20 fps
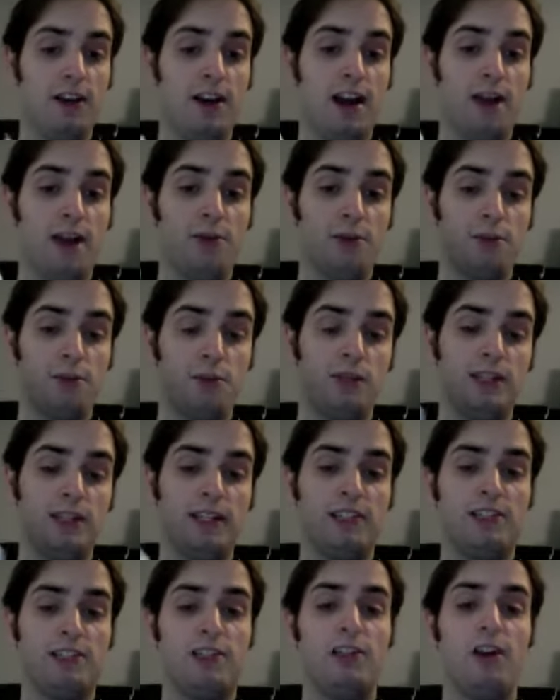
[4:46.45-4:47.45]
I was
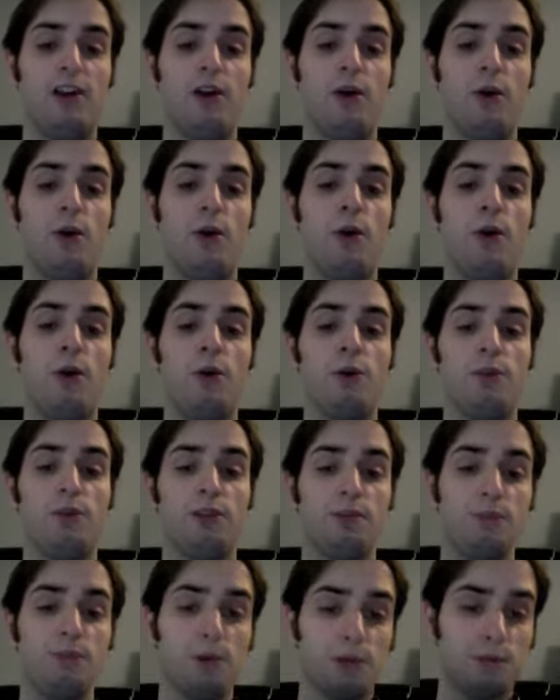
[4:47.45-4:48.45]
willing to go with
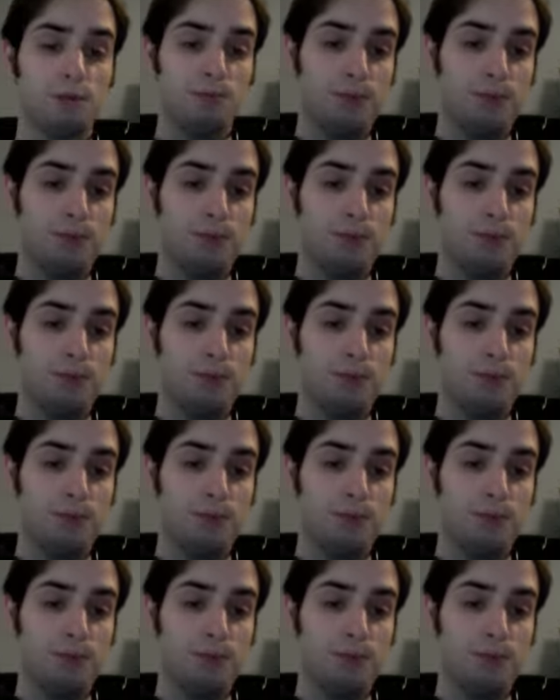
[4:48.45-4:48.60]
the most